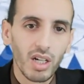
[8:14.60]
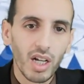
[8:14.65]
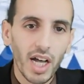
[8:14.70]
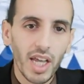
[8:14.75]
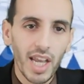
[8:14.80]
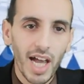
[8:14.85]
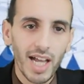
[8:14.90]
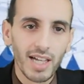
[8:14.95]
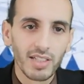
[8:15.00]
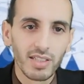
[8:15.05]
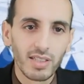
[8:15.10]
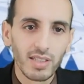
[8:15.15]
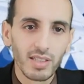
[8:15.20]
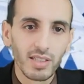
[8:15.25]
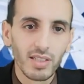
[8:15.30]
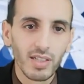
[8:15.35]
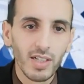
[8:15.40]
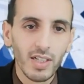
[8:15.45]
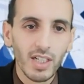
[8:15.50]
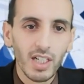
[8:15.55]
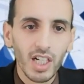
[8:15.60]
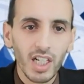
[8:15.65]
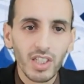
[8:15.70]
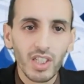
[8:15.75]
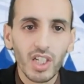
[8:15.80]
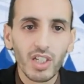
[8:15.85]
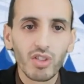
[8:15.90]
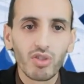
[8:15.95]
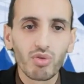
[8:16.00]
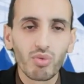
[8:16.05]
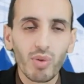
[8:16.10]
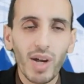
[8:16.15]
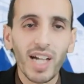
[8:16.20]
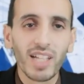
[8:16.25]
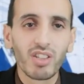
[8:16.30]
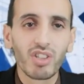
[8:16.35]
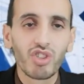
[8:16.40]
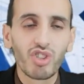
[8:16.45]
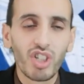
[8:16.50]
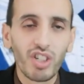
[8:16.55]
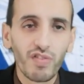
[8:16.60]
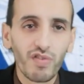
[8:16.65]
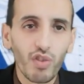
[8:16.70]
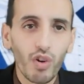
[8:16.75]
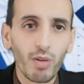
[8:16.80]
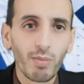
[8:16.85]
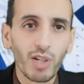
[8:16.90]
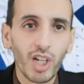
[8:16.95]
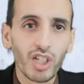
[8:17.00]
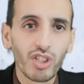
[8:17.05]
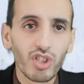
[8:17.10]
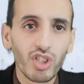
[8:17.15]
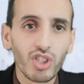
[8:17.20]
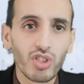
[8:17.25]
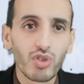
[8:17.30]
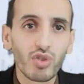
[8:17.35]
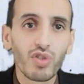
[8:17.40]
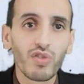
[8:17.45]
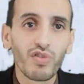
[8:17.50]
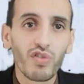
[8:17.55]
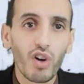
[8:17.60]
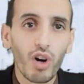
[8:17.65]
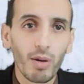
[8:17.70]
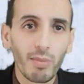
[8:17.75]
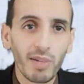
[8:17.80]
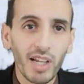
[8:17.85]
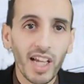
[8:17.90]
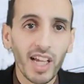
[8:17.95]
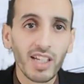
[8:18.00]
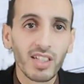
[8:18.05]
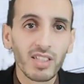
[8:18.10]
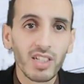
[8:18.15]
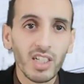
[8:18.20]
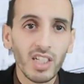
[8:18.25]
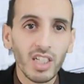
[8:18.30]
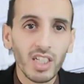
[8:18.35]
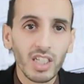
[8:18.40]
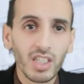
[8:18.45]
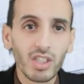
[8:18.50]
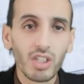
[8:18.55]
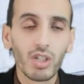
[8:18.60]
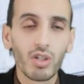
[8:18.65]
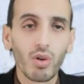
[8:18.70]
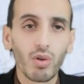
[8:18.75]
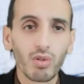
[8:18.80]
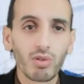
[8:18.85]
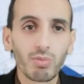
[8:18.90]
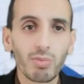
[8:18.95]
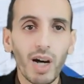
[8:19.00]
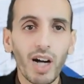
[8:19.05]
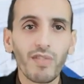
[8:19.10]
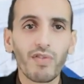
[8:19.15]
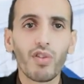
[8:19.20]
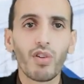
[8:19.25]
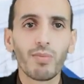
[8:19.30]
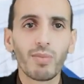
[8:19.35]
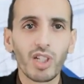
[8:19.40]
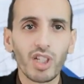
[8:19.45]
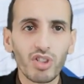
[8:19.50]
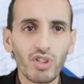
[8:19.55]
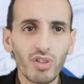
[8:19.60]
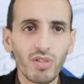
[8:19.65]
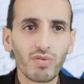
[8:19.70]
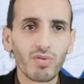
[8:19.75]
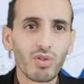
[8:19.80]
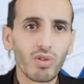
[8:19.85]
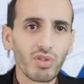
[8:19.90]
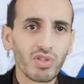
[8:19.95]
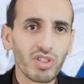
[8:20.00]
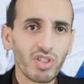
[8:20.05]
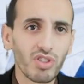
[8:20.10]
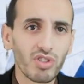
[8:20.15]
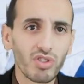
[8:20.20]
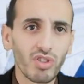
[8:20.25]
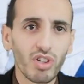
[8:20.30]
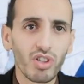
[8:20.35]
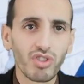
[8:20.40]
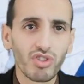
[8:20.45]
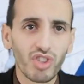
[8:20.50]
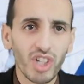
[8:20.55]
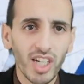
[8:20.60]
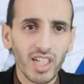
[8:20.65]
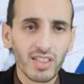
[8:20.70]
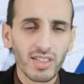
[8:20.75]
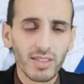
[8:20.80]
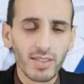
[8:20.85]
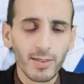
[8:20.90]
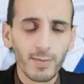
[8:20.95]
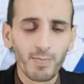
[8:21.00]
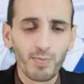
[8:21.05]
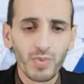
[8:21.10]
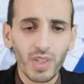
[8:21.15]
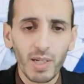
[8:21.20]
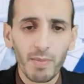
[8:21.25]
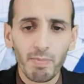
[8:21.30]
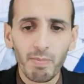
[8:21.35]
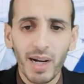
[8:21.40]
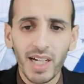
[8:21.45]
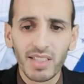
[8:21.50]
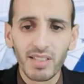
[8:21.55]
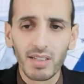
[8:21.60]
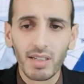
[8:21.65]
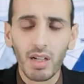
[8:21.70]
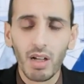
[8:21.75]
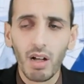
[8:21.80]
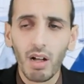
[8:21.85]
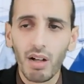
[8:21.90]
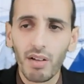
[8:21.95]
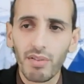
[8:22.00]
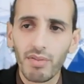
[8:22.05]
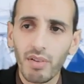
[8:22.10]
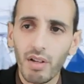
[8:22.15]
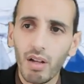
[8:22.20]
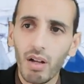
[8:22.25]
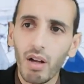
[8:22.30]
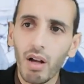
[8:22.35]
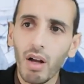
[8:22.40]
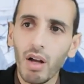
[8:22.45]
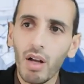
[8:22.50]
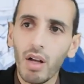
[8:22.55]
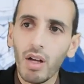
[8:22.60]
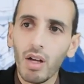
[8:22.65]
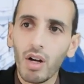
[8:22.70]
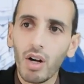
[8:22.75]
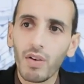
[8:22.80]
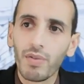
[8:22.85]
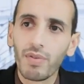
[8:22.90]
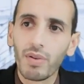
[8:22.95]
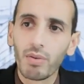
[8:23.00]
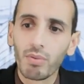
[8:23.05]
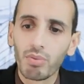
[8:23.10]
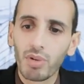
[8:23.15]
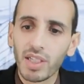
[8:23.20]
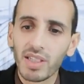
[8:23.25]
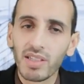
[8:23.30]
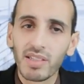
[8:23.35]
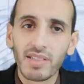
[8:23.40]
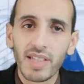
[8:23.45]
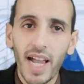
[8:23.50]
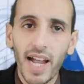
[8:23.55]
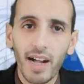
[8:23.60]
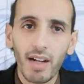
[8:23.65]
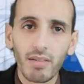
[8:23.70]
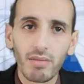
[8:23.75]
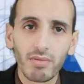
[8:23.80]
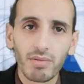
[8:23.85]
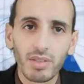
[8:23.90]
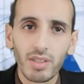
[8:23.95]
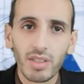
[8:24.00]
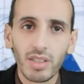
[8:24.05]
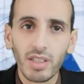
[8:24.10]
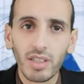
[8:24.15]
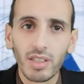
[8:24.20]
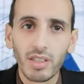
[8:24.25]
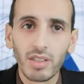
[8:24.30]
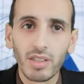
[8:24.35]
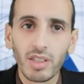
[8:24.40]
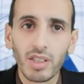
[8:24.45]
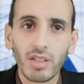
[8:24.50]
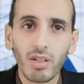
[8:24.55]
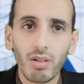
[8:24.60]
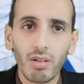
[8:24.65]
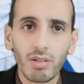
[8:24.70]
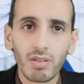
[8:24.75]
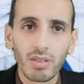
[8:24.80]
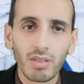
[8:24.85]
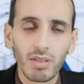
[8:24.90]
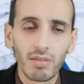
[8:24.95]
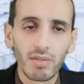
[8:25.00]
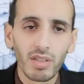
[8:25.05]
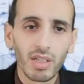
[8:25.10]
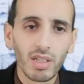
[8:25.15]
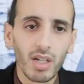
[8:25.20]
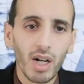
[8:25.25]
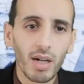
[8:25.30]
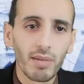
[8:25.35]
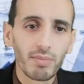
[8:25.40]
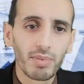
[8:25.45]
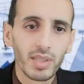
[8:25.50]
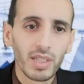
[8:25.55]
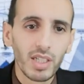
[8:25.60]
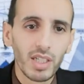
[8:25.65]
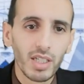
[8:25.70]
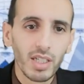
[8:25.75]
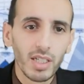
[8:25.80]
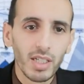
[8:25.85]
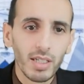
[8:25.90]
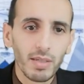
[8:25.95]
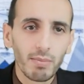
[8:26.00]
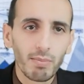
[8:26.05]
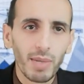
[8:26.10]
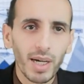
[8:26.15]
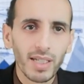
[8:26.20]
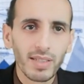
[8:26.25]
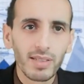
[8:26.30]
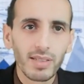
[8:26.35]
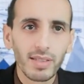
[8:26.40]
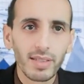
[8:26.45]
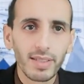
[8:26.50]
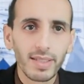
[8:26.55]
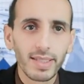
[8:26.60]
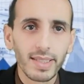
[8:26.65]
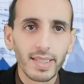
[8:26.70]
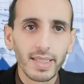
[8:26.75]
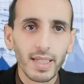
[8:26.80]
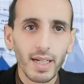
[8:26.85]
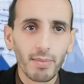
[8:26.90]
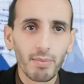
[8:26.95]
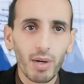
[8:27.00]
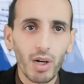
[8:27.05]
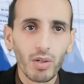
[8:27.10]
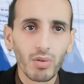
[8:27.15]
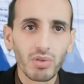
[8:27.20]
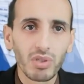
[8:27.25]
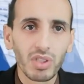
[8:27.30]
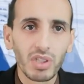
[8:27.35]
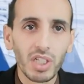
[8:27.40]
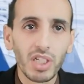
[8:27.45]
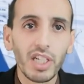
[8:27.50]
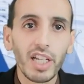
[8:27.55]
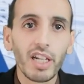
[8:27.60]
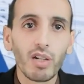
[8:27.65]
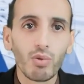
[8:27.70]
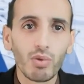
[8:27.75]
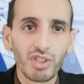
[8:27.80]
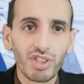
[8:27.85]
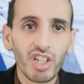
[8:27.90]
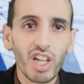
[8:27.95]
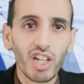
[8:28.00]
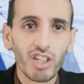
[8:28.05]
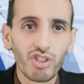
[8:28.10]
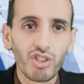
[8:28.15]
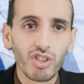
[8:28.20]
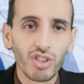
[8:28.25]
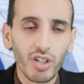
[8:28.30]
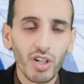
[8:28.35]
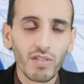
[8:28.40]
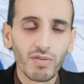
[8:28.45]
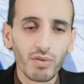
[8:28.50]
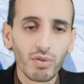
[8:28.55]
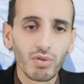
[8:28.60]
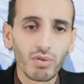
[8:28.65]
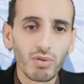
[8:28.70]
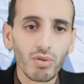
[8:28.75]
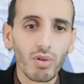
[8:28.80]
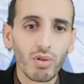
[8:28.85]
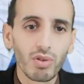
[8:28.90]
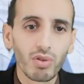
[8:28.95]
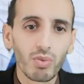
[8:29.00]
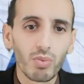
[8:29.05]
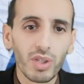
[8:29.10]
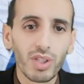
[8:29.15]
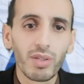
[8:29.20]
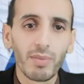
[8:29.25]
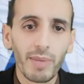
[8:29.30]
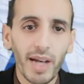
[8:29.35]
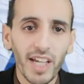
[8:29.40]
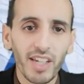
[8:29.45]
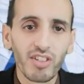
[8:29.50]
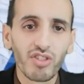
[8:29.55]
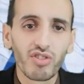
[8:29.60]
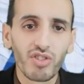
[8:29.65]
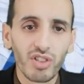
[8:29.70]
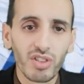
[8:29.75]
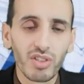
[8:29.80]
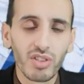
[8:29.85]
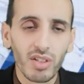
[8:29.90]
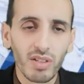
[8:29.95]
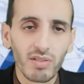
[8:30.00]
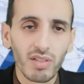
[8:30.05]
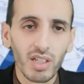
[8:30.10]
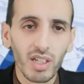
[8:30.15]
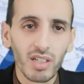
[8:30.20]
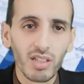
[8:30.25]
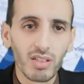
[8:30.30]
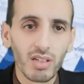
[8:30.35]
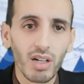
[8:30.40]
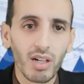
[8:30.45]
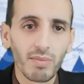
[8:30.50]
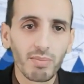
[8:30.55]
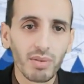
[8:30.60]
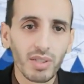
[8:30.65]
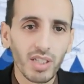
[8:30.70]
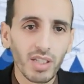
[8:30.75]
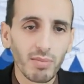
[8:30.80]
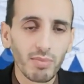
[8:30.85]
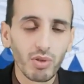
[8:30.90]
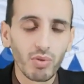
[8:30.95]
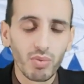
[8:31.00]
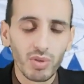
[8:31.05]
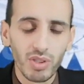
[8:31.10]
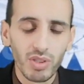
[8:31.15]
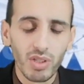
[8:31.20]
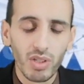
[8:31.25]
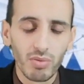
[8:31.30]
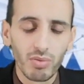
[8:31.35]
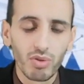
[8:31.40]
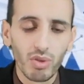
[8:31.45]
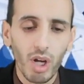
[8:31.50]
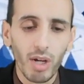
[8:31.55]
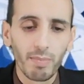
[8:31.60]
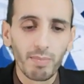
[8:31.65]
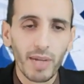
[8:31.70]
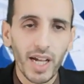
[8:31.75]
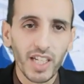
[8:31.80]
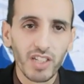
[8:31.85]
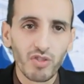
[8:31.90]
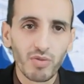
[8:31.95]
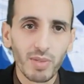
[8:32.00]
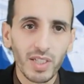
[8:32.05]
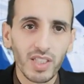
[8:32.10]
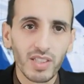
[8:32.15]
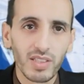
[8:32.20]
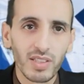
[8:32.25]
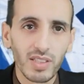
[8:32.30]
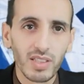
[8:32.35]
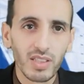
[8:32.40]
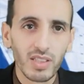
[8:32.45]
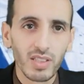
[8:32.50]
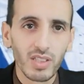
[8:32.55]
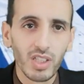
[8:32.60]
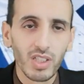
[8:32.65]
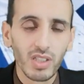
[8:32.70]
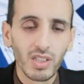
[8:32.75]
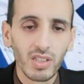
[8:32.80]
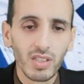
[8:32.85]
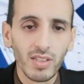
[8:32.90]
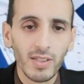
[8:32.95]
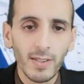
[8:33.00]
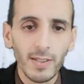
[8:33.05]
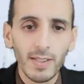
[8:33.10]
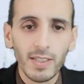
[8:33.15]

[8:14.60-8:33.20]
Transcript: analysis. And then strategy formulation is to formulate the goals. But formulation of goals is not just a matter of written down the goals of the company, but it's about the negotiation of those goals with the managers of the company, between top management and the